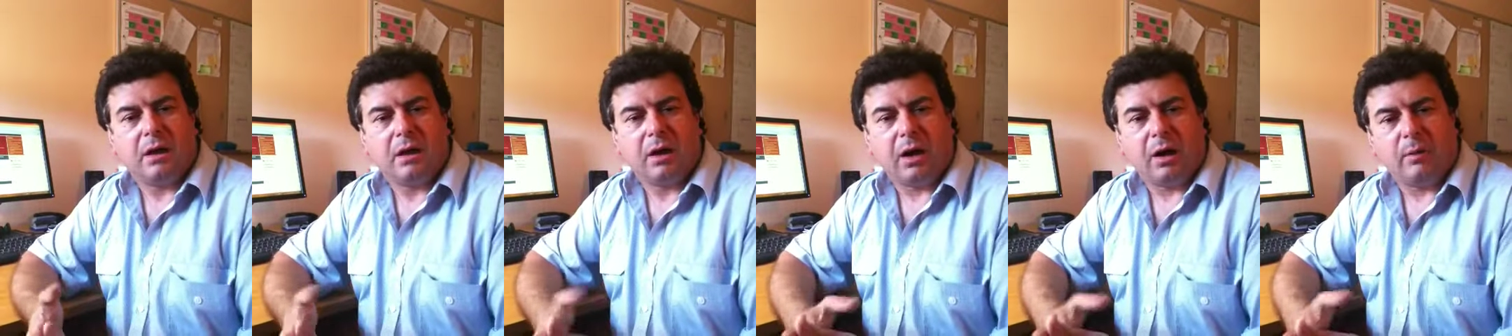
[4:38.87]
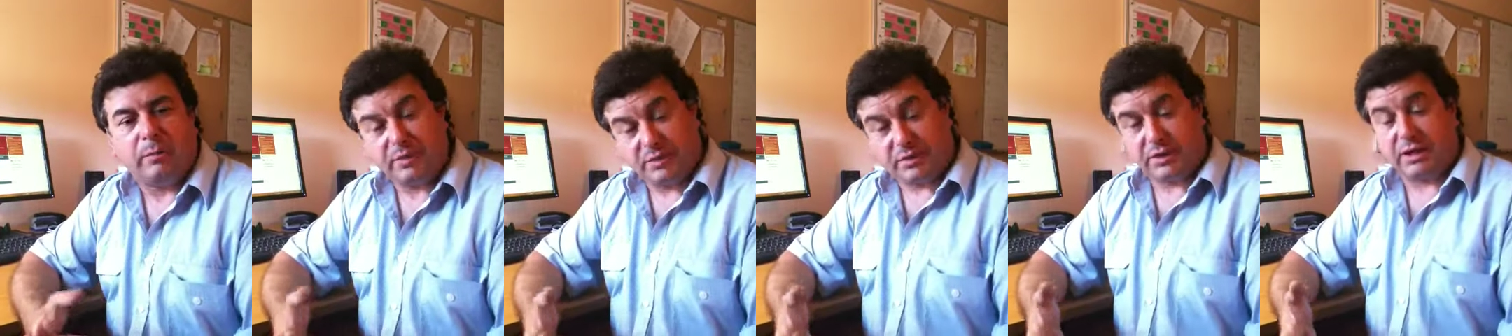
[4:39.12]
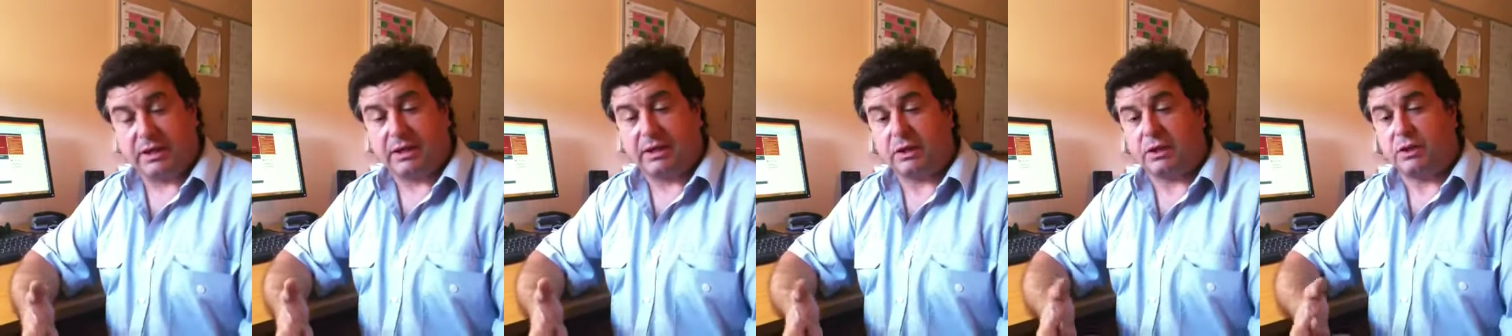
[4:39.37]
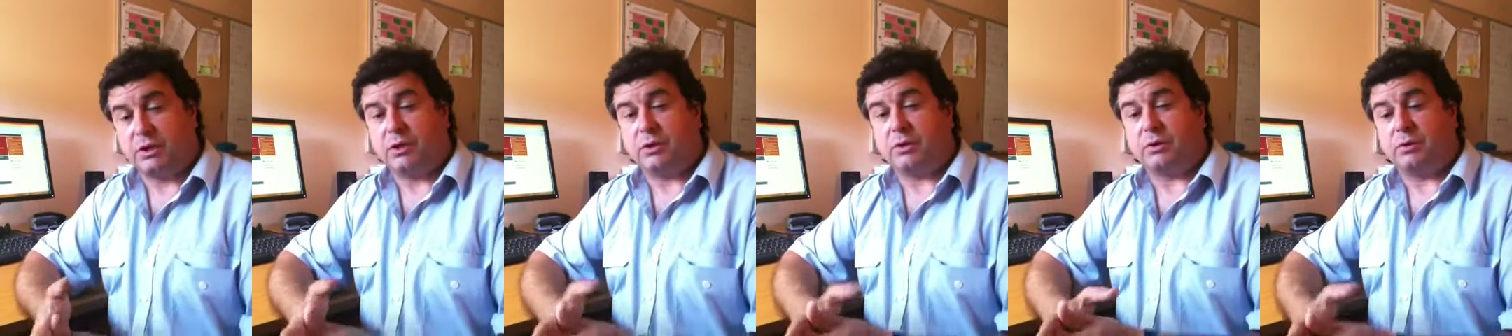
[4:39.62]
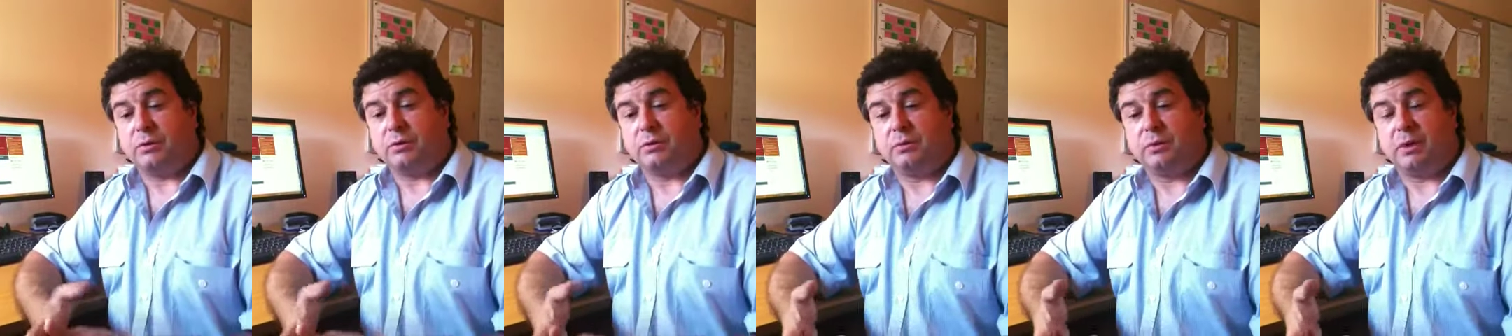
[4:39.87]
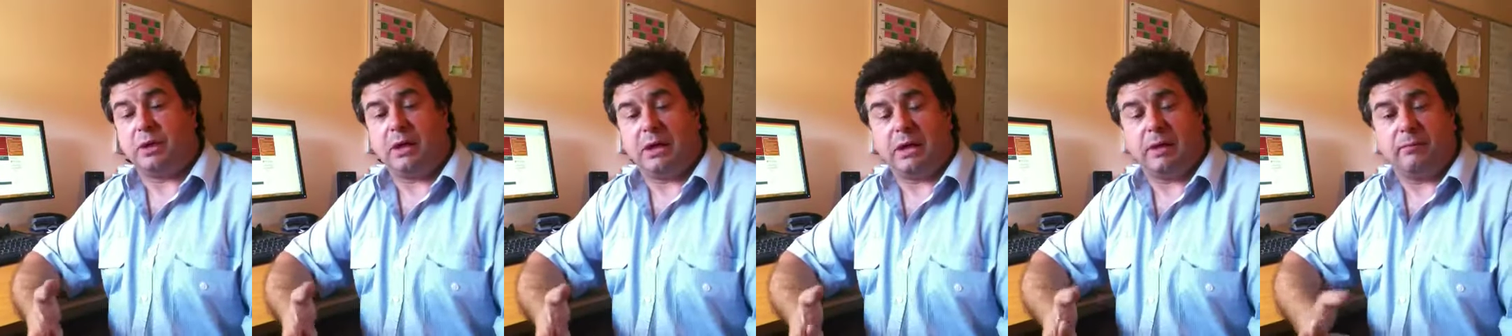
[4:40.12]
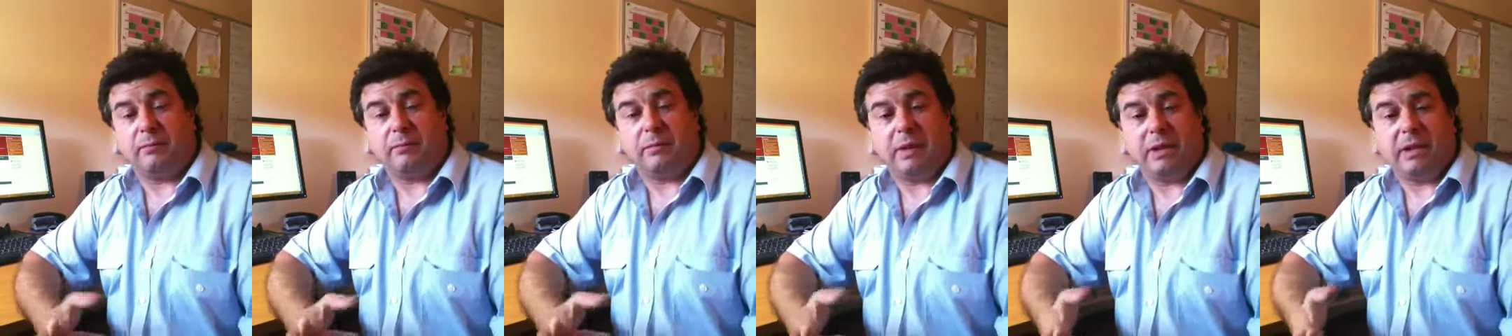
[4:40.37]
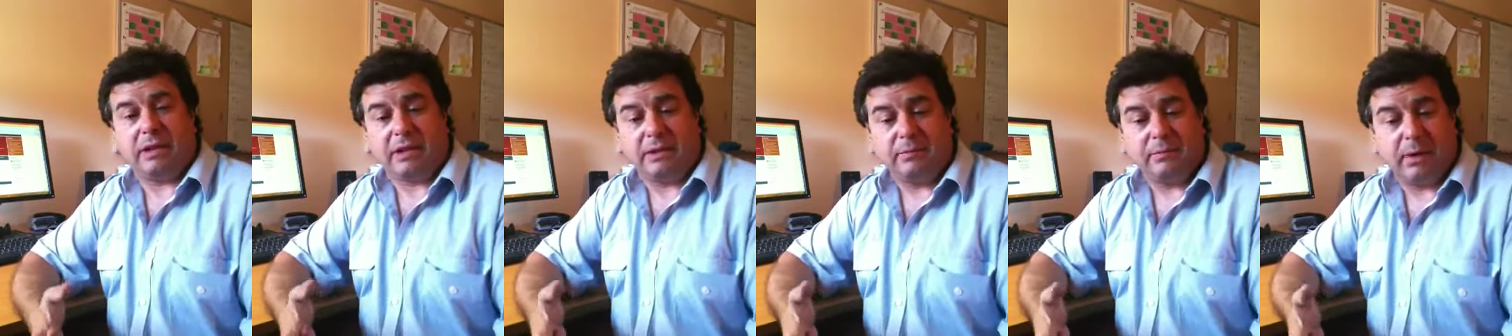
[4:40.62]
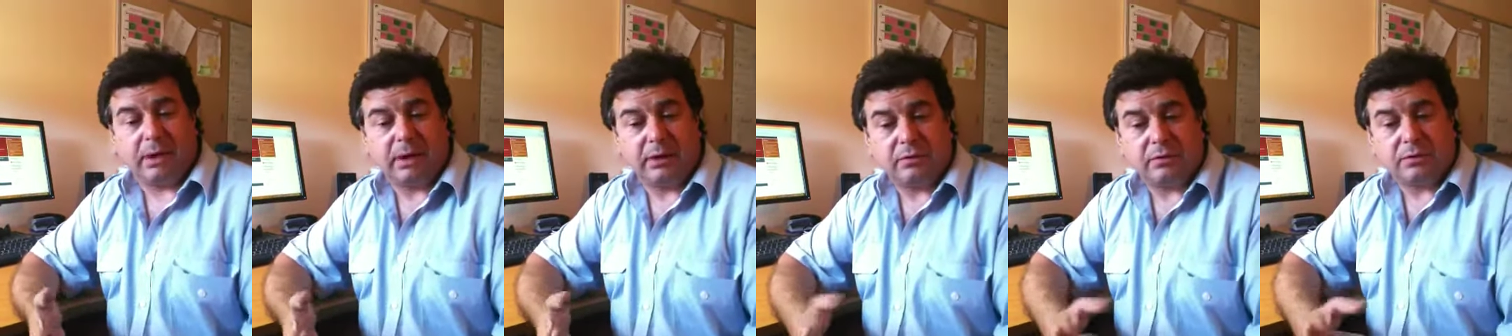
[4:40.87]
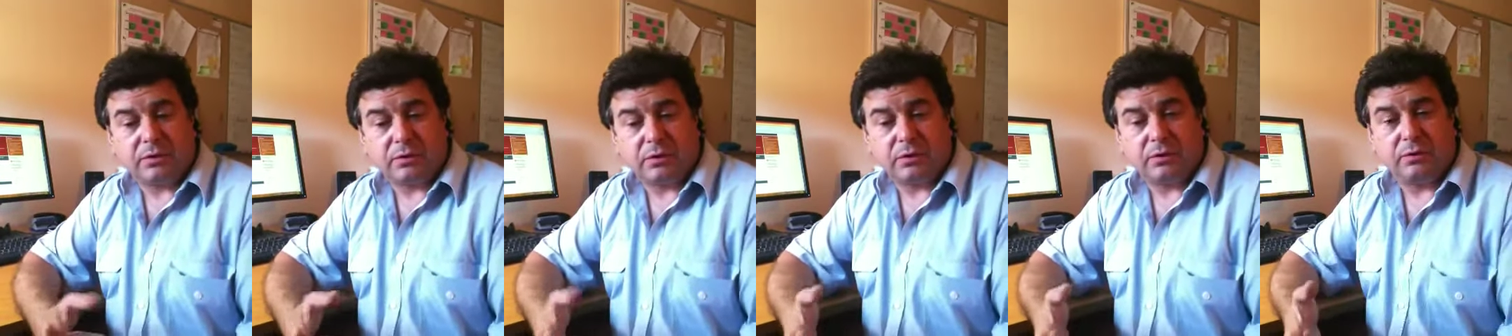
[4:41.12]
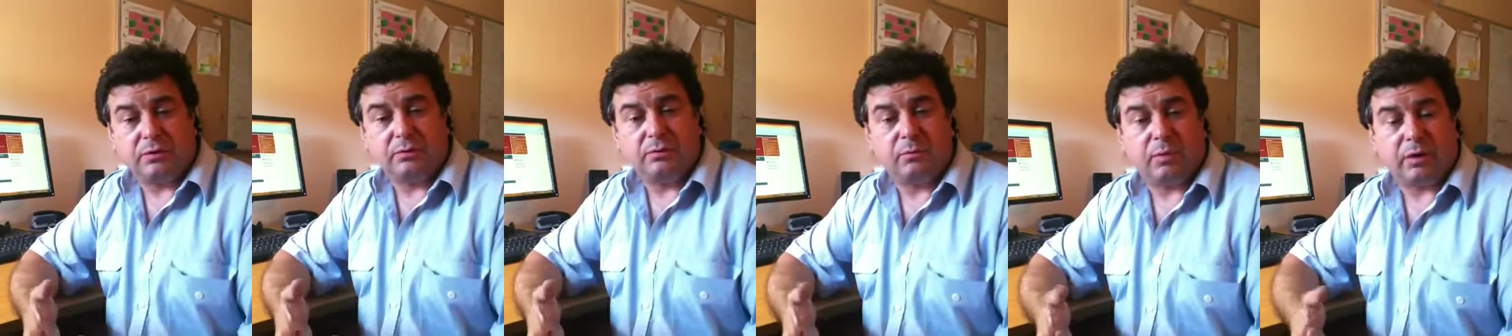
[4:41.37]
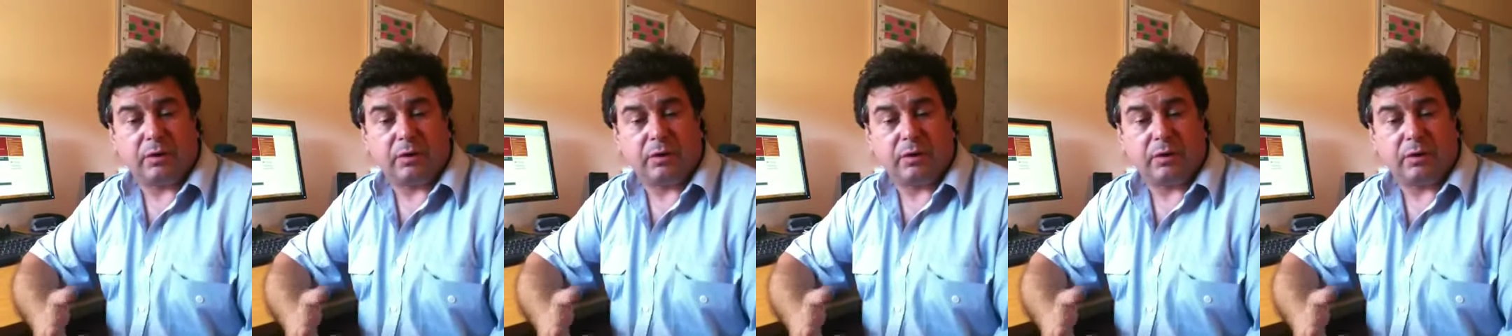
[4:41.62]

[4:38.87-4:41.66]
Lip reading: I'll be sending you an email soon,